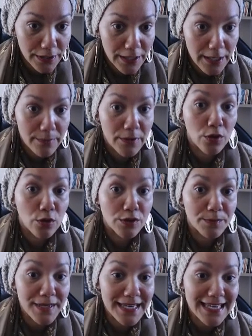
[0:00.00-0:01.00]
because
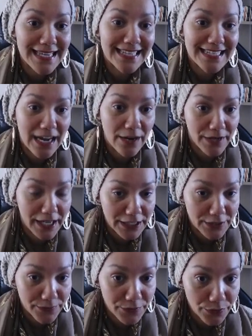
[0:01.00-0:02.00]
B is now
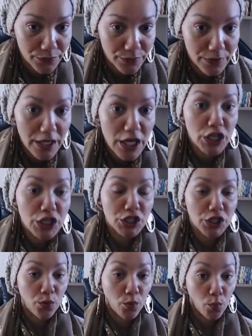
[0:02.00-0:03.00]
negative 2.
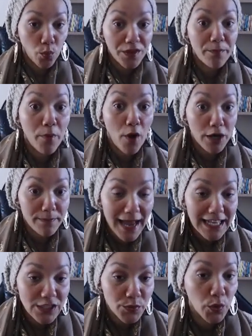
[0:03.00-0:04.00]
So with
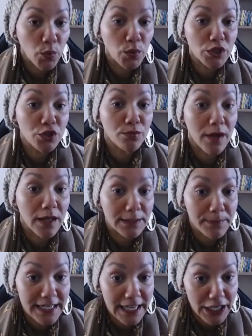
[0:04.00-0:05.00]
BODMAS, we always do
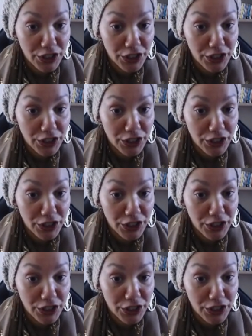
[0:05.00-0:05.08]
multiplication